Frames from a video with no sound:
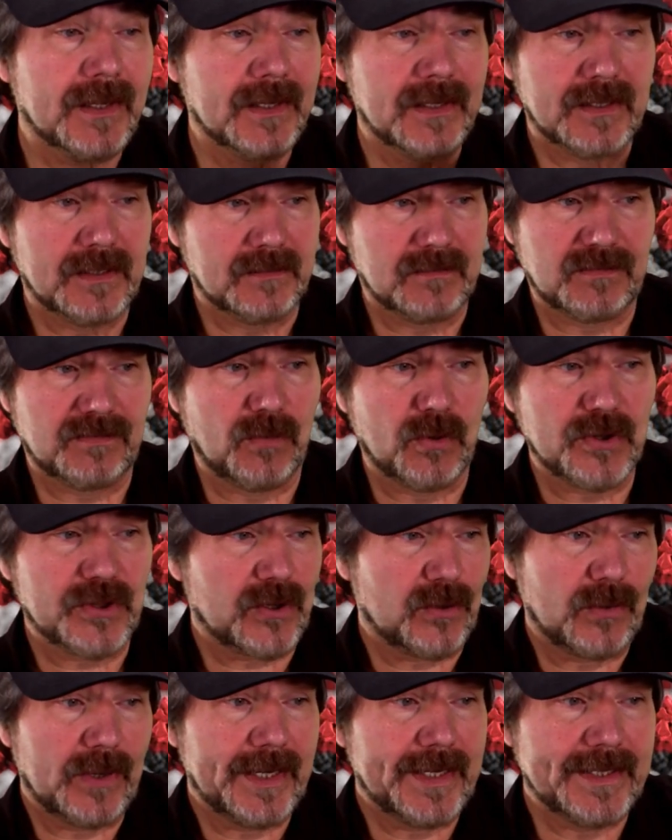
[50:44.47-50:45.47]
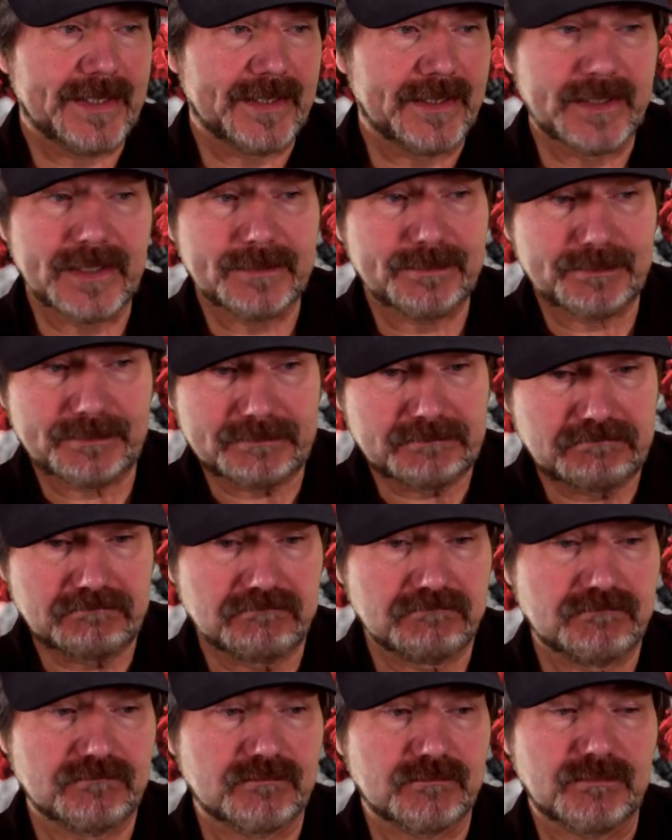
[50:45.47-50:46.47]
fourth grade and up,
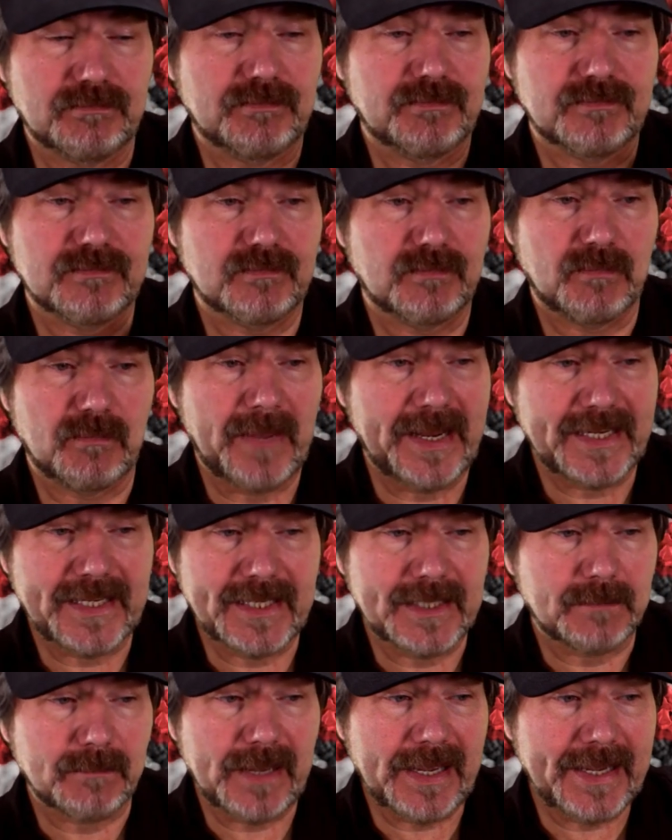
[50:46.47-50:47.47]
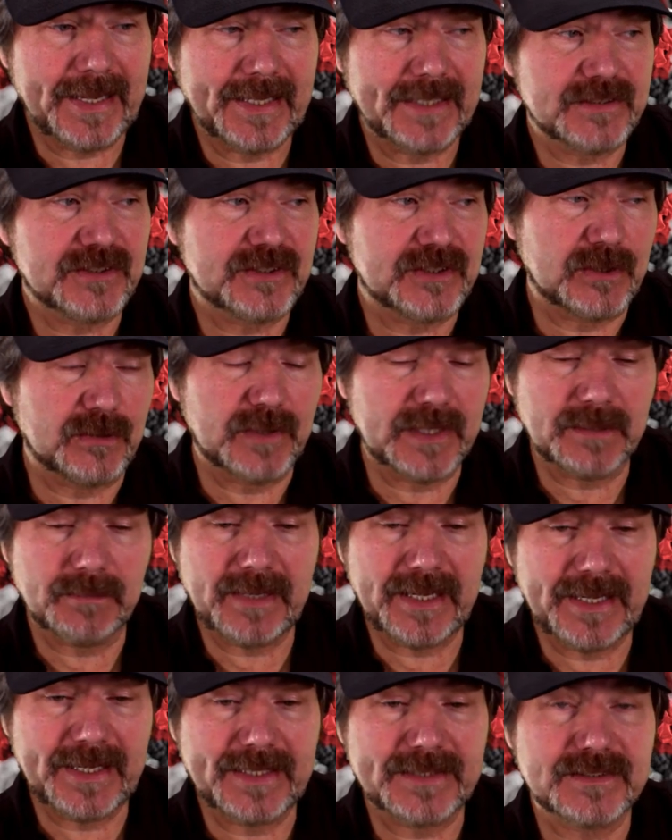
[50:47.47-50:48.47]
making masks, sewing
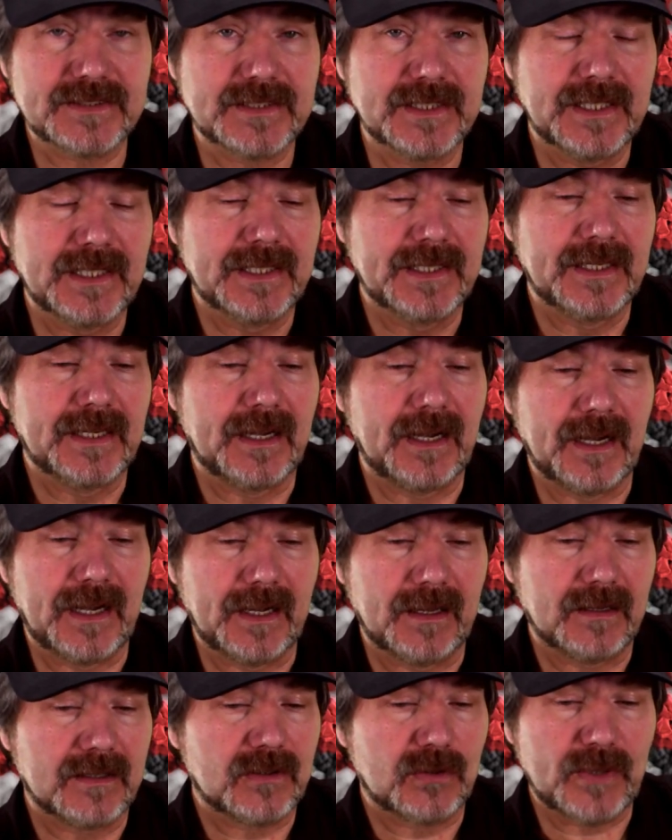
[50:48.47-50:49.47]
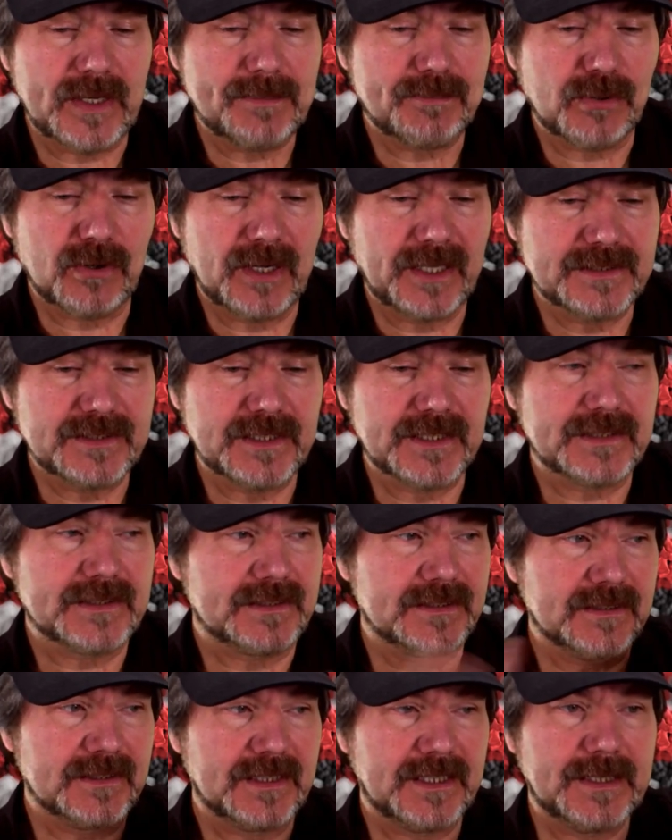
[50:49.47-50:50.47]
masks. Uh, great projects.
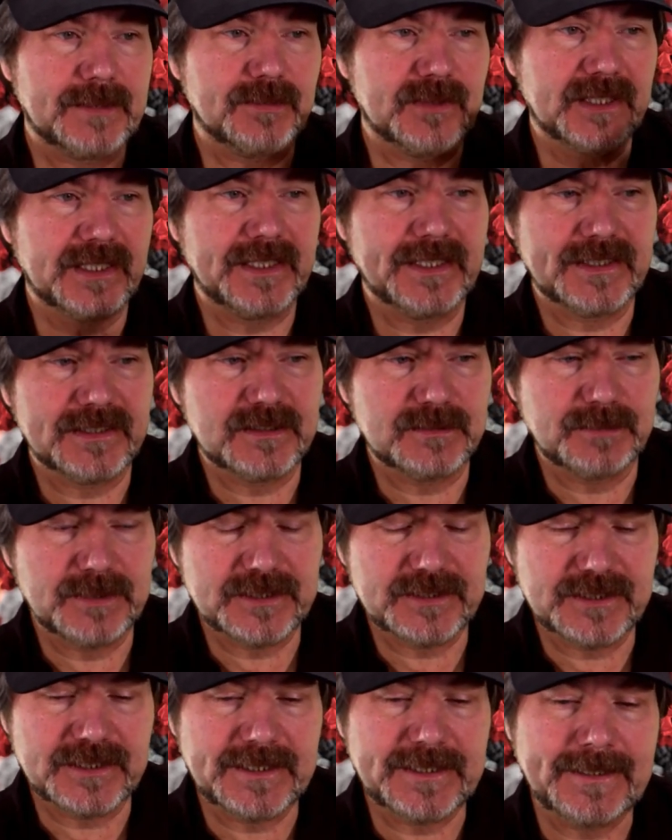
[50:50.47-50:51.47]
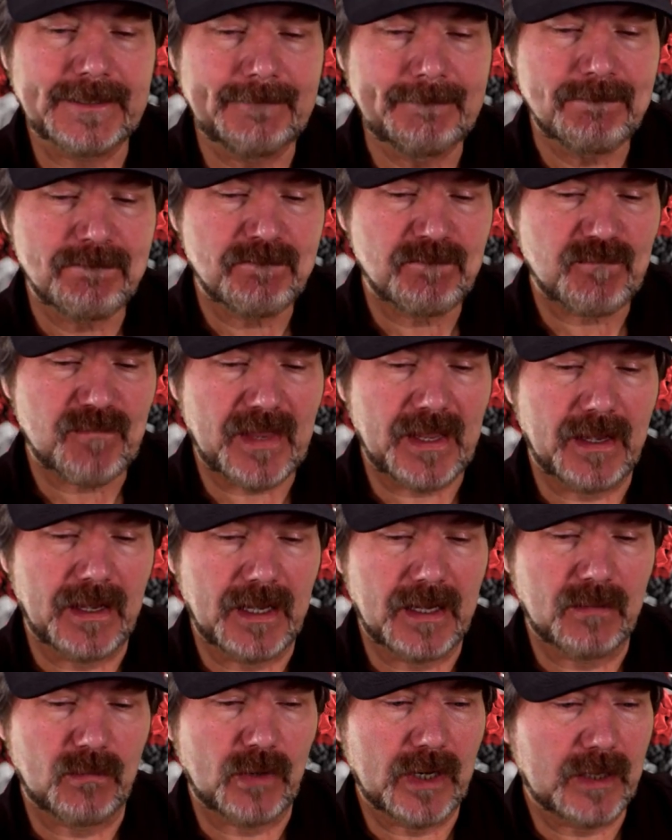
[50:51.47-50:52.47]
Keep the kids busy uh,
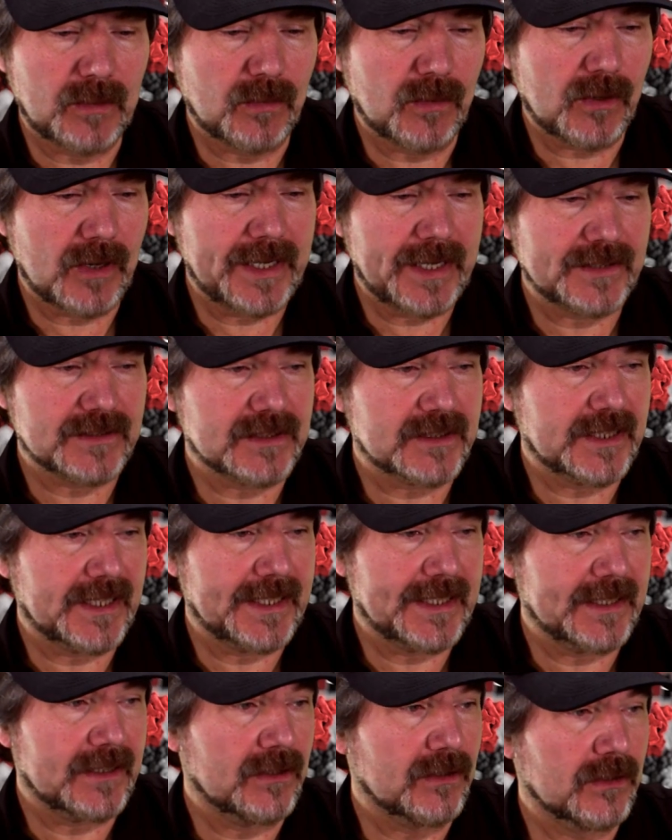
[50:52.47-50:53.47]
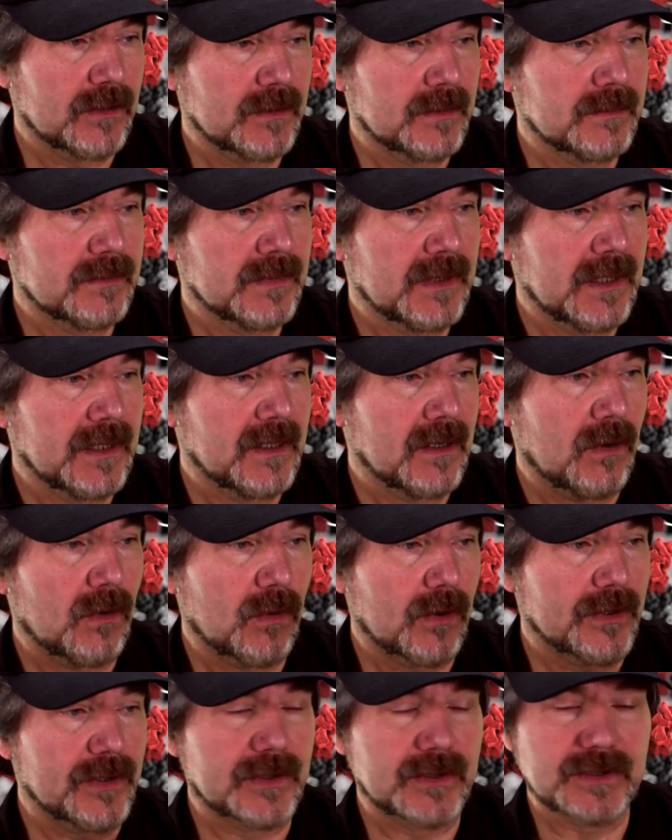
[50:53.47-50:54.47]
while we're at stay-at-home
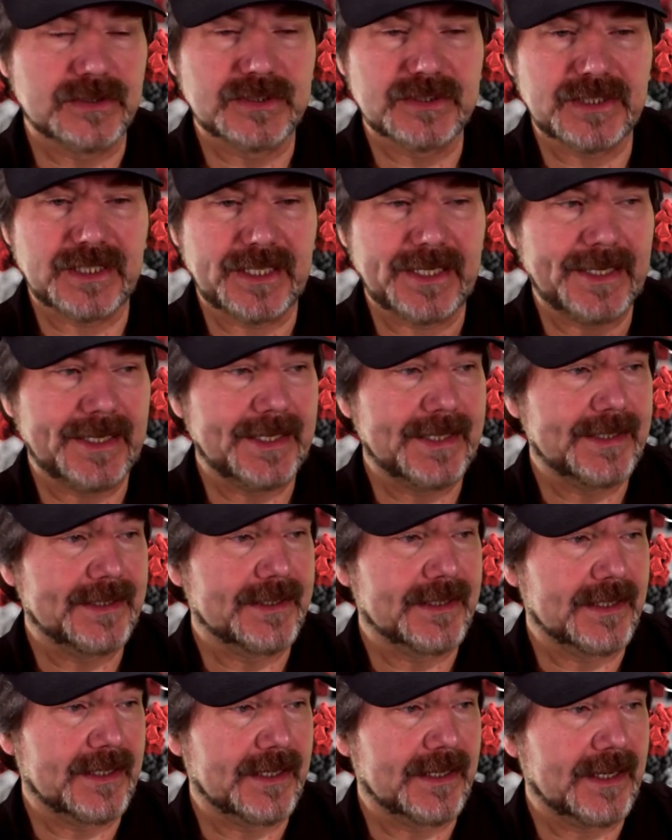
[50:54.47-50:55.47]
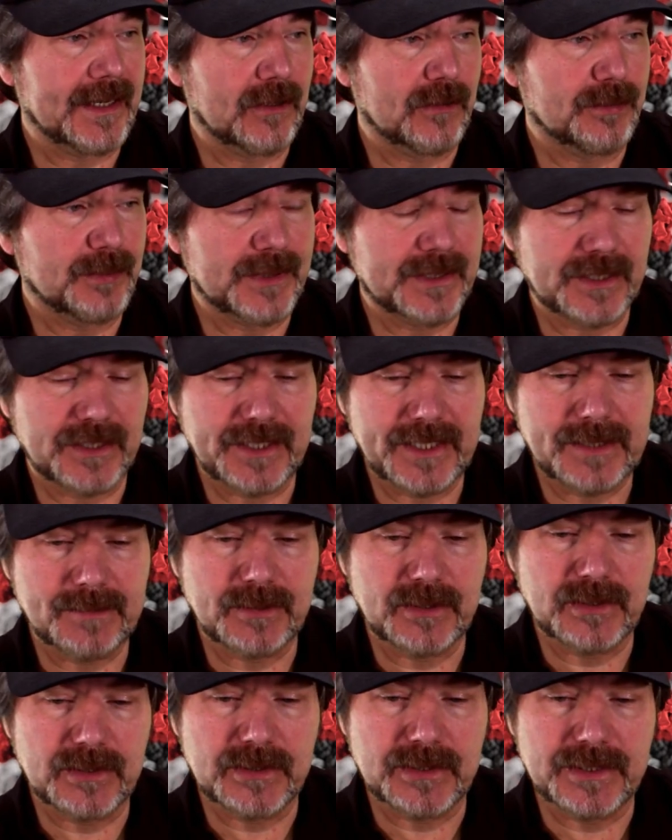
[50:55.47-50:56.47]
orders and uh, helping the
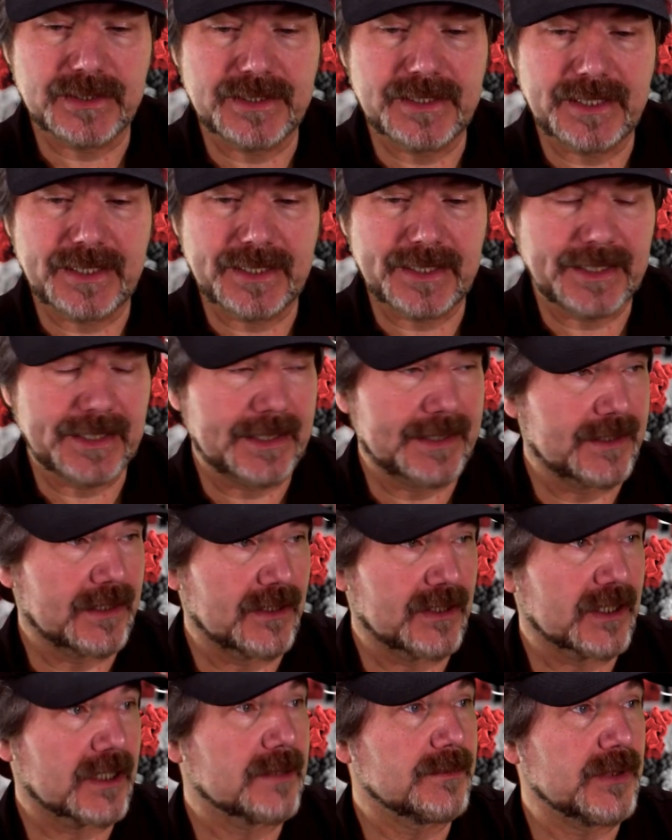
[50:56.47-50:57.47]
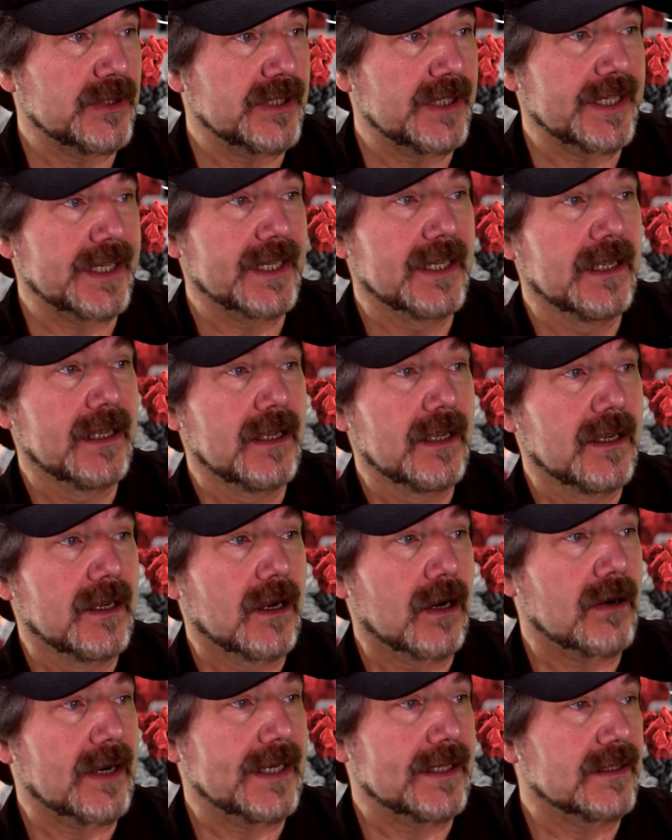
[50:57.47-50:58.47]
neighborhood and uh, the community. All
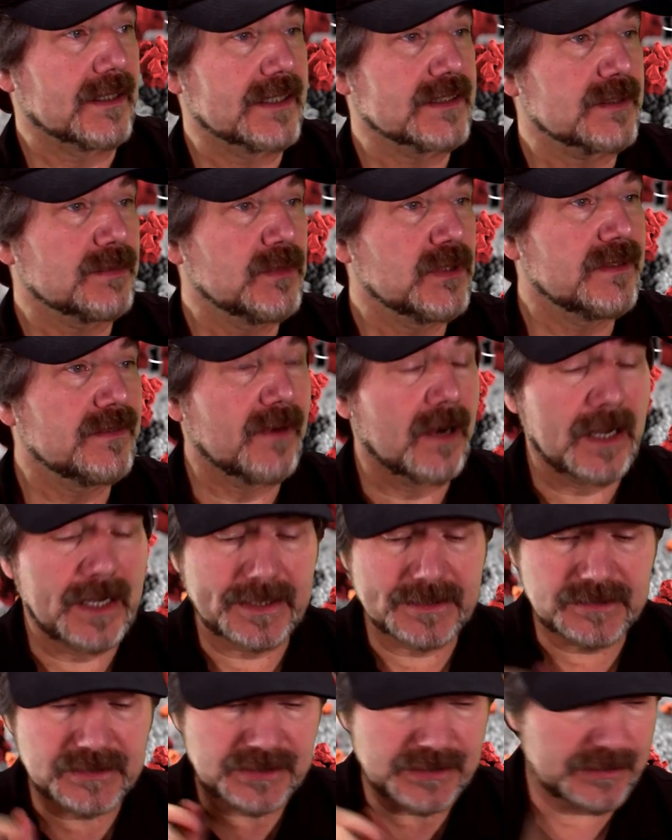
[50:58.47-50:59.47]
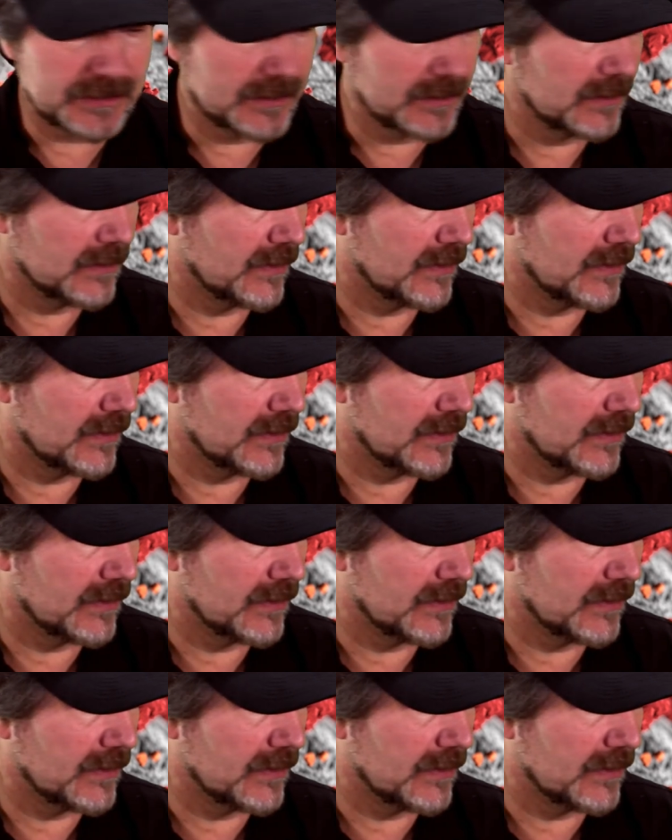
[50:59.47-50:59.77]
right, let's move on to the